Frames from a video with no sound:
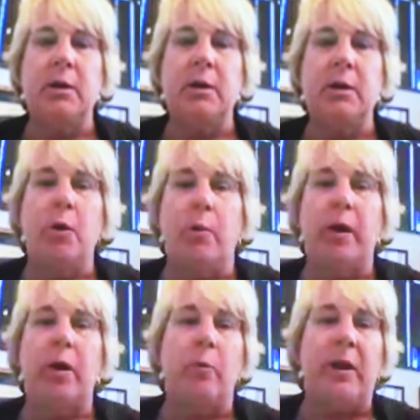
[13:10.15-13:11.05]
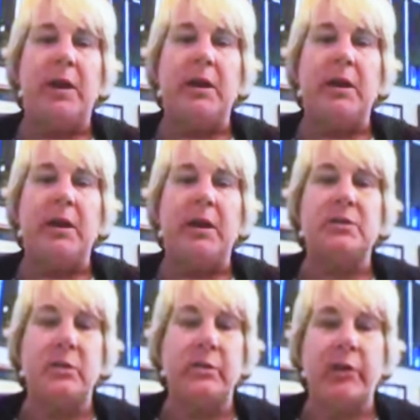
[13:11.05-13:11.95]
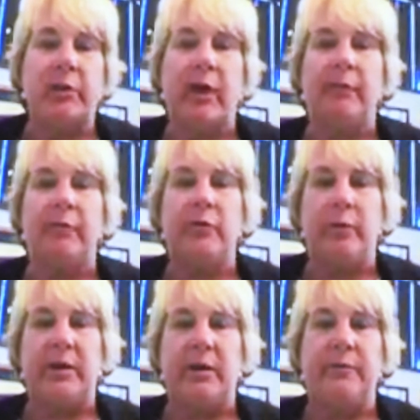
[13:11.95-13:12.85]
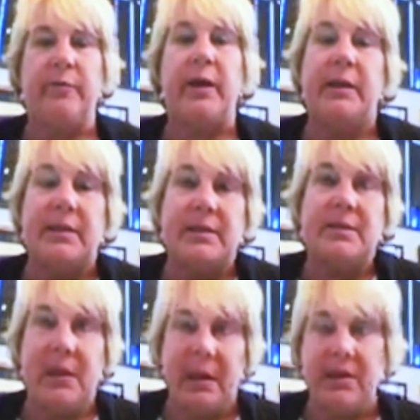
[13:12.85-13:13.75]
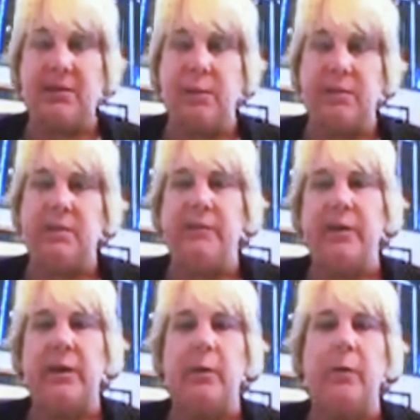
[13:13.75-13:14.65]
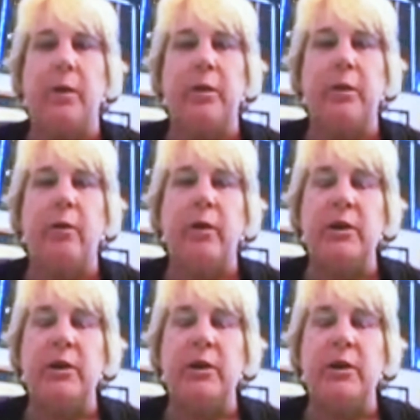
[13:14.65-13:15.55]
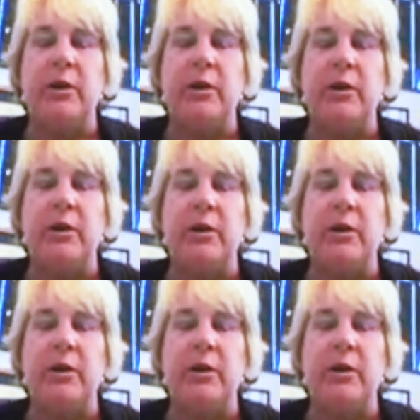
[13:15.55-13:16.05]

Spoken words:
where we survey drivers to identify in the state specifically where there are issues,